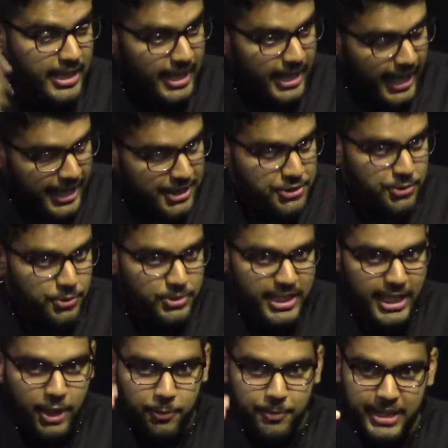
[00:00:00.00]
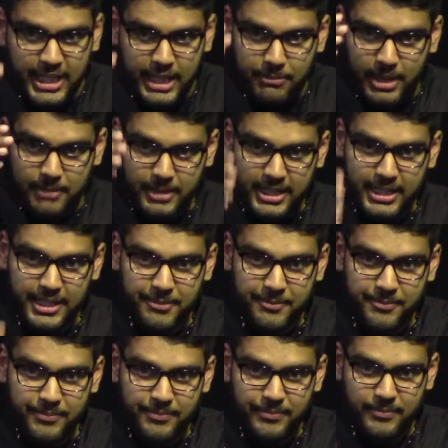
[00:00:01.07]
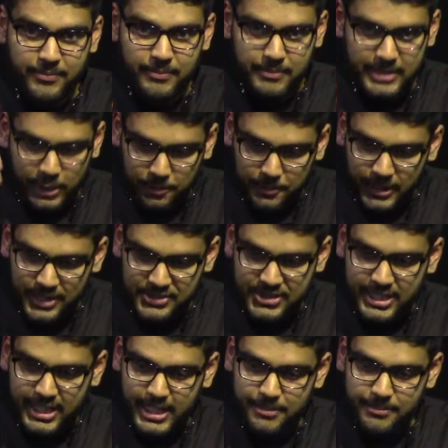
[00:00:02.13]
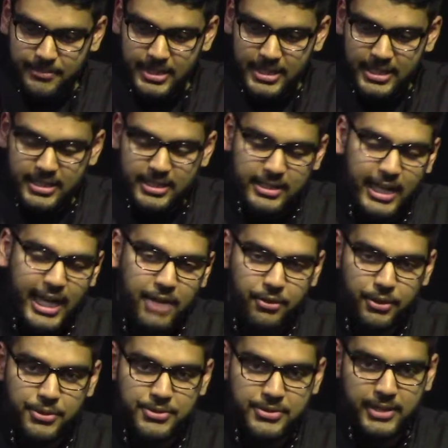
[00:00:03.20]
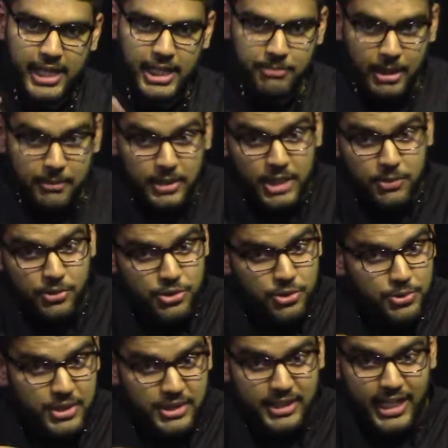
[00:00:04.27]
angels helping Imam Ali. They were passing him arrows, and Imam Ali was shooting the